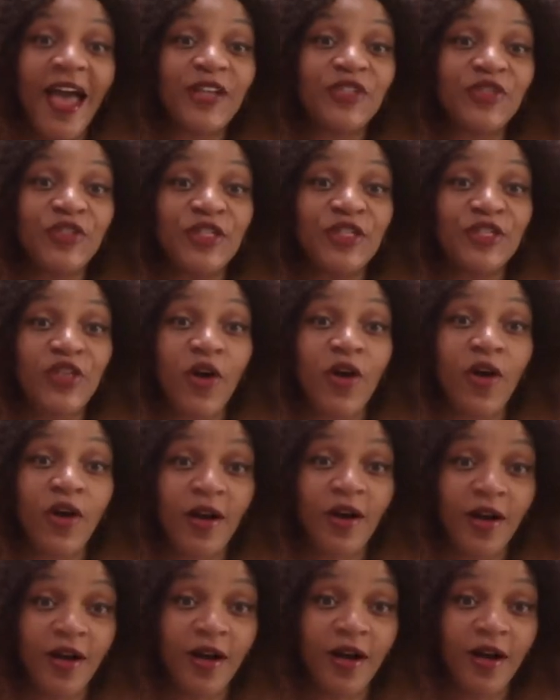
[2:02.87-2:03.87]
actually saw
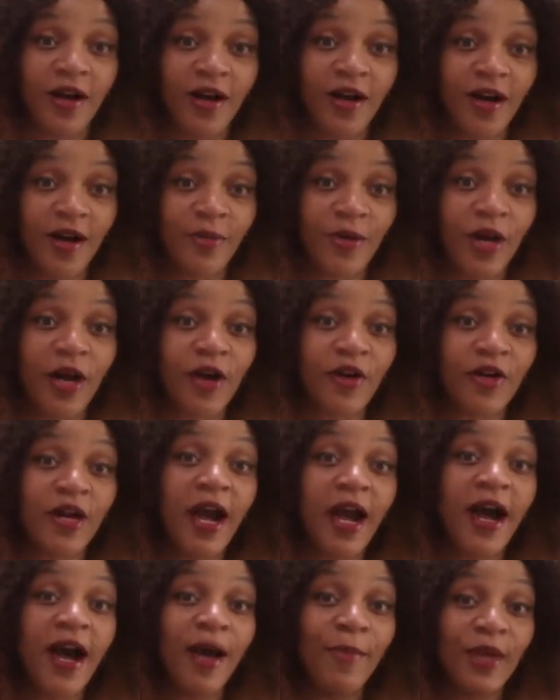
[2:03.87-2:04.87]
her uh, her
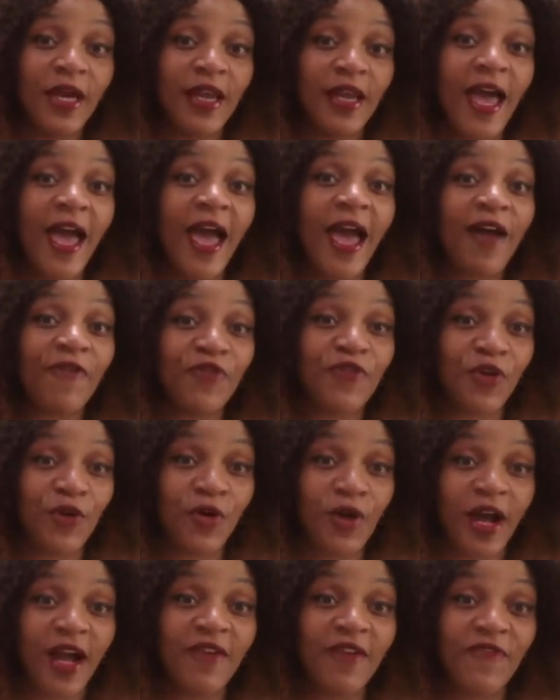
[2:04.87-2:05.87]
comment after
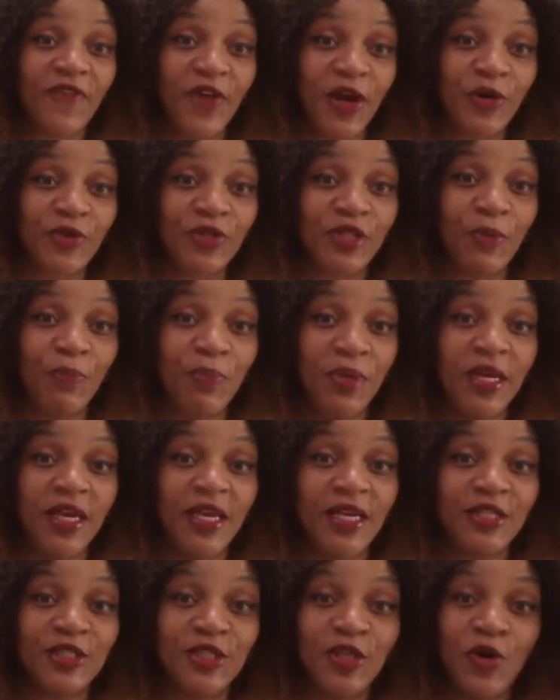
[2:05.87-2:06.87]
I found the
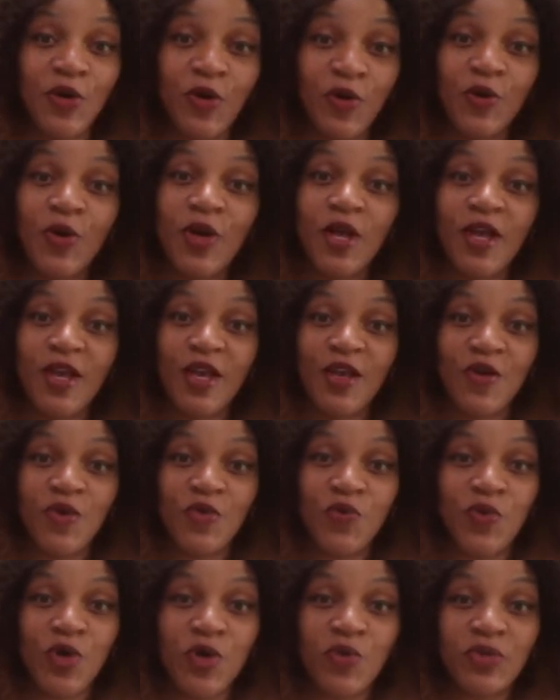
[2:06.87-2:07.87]
pink, so
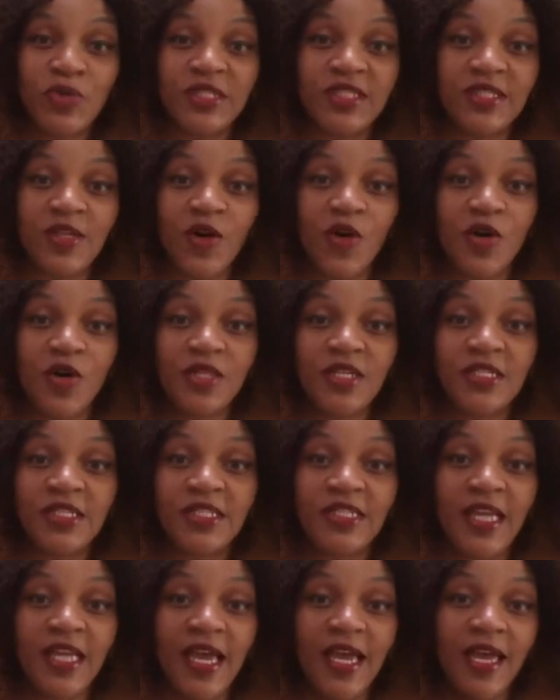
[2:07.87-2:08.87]
we was on the
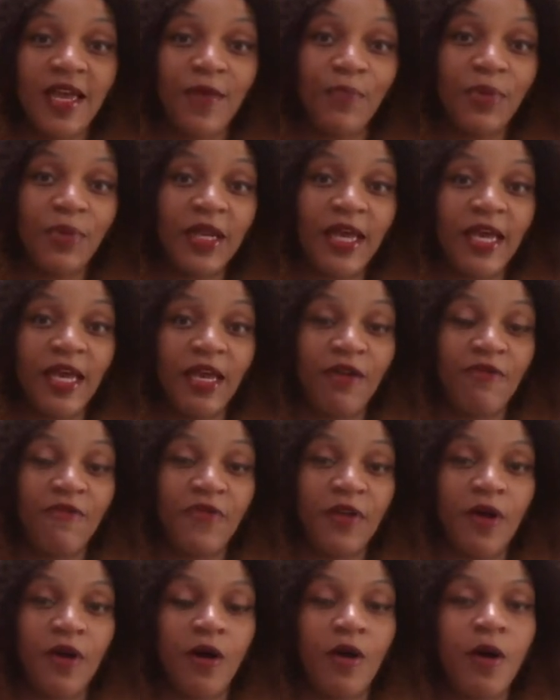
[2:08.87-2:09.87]
same playing
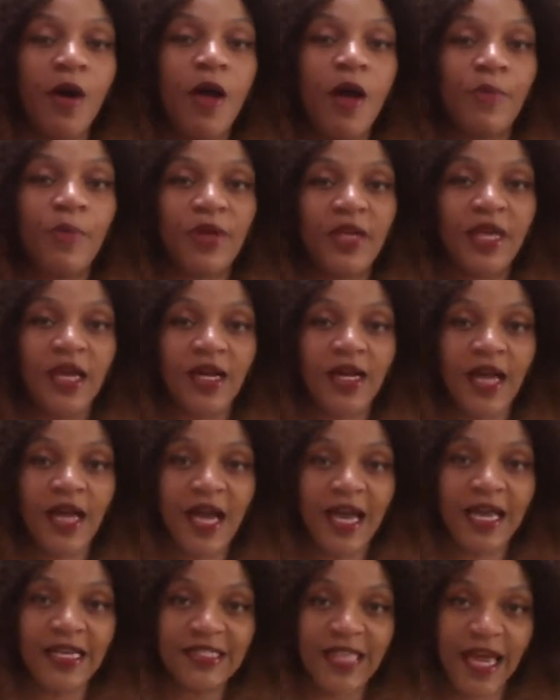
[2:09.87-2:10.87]
field. But yeah,
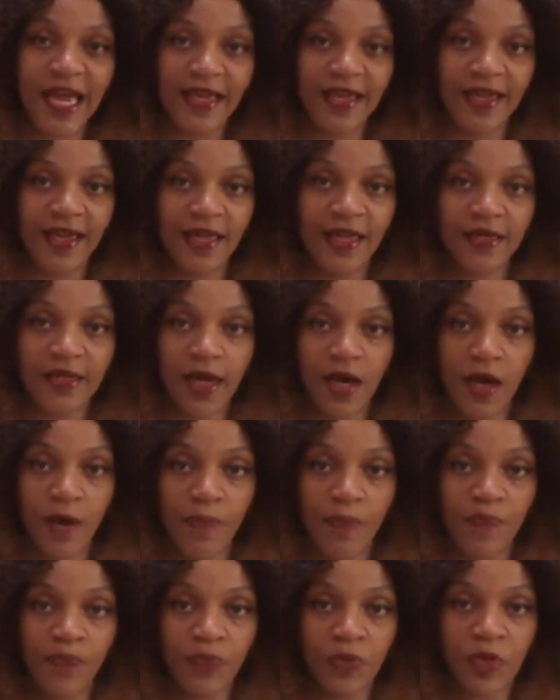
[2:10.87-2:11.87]
guys, I end up
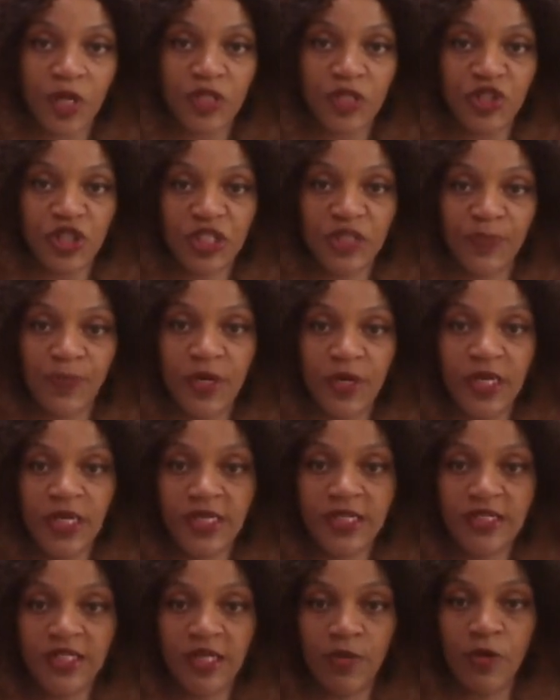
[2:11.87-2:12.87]
just
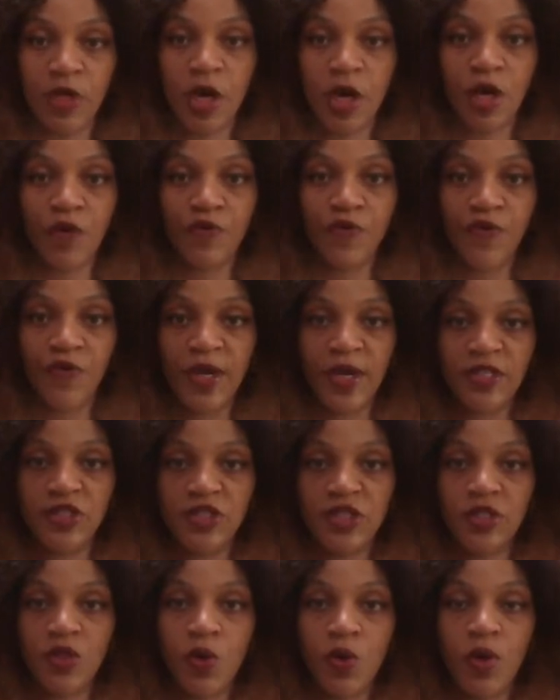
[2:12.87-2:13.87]
putting some long
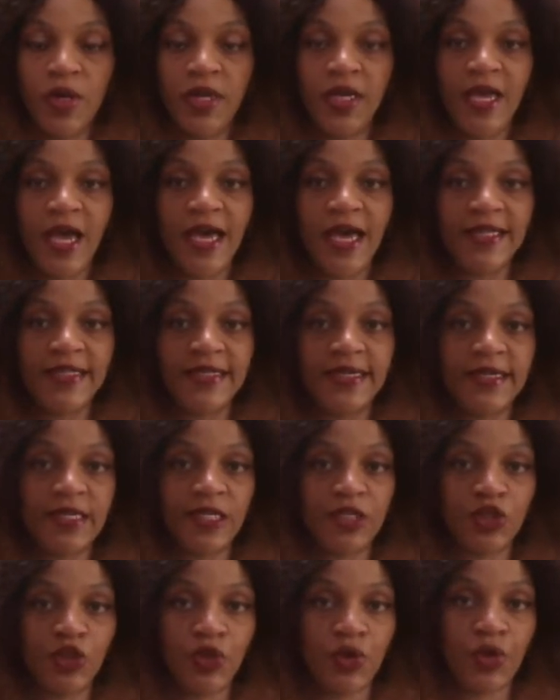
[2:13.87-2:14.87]
fringes on it. I think
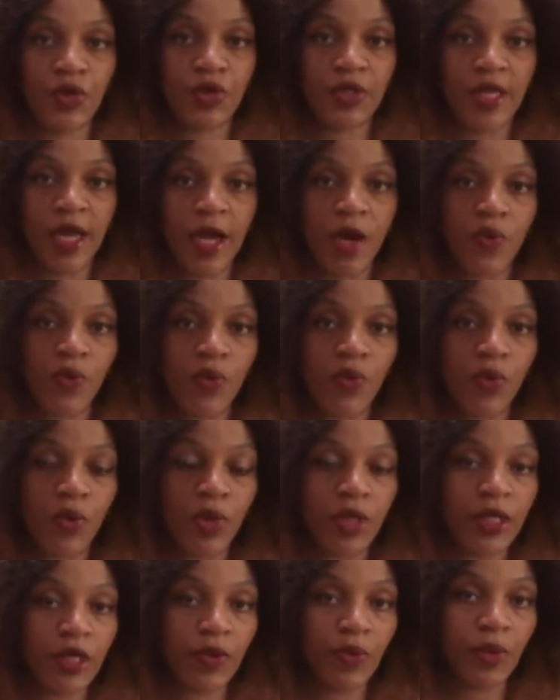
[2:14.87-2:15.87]
it turned out
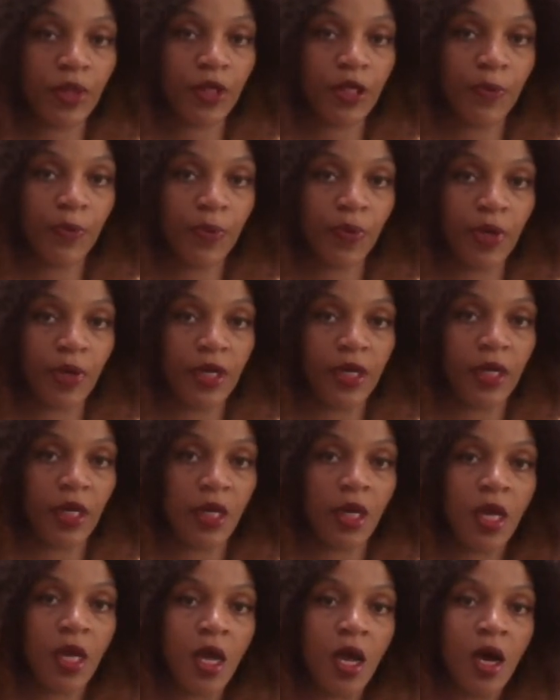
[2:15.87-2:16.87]
really, really
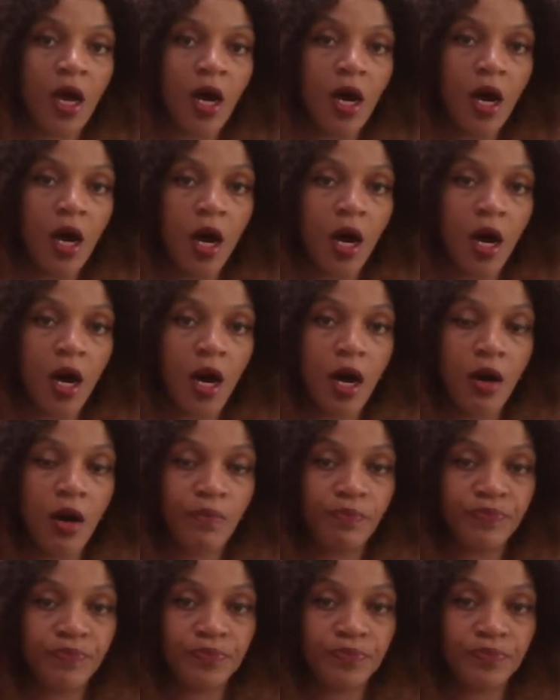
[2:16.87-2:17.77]
pretty, um,